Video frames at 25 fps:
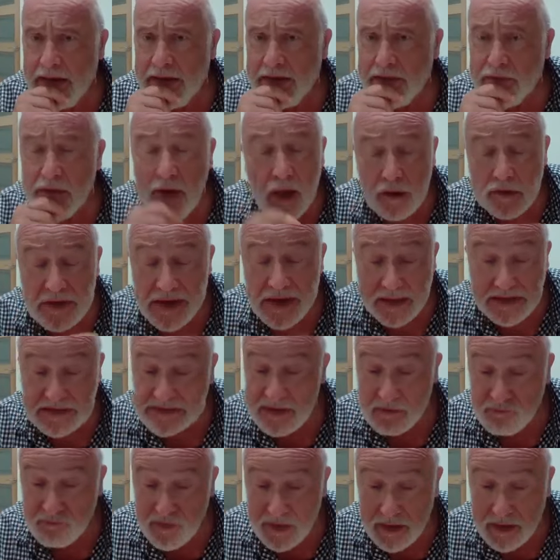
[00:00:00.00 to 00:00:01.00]
And
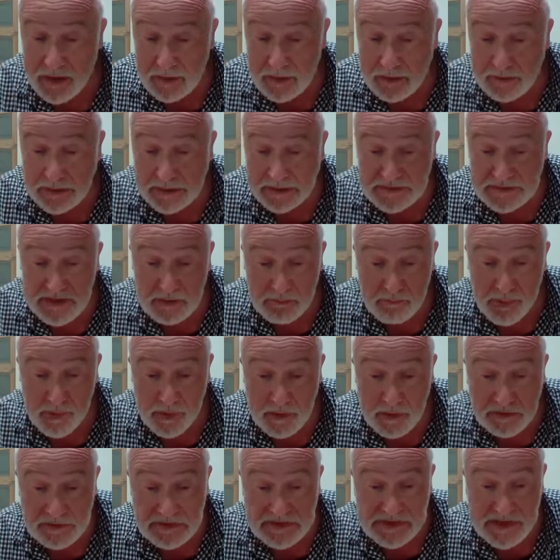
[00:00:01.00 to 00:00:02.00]
nowadays, I think, as
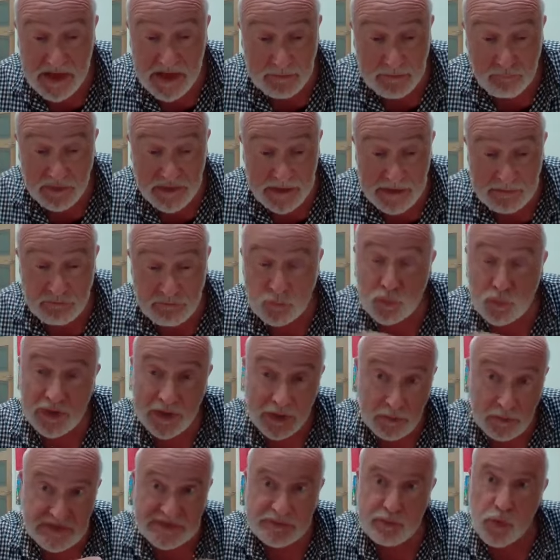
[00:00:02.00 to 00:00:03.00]
compared, say, with even
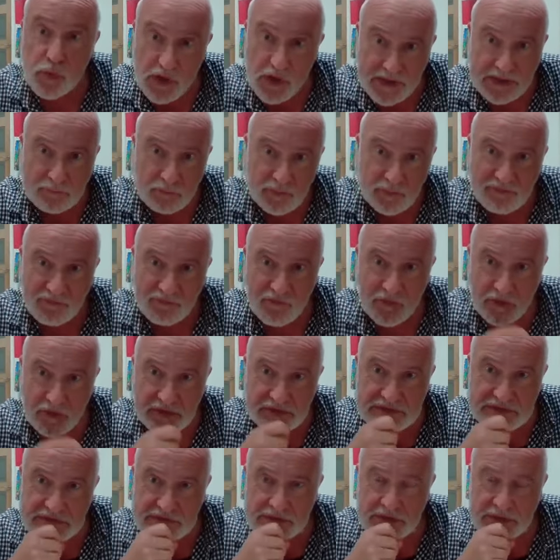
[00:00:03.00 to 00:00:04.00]
when I was working with
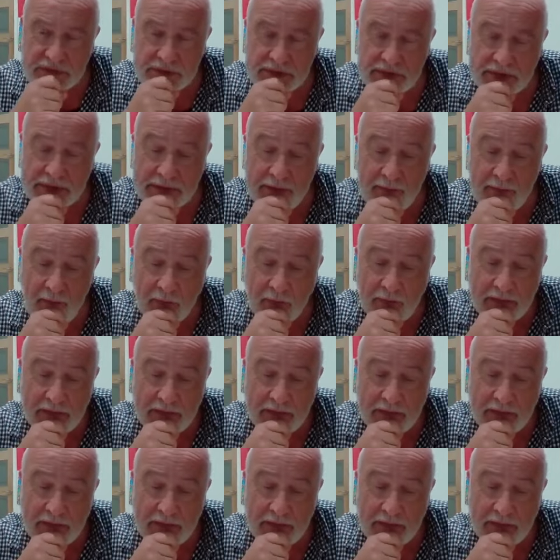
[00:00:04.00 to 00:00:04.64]
Fergus on the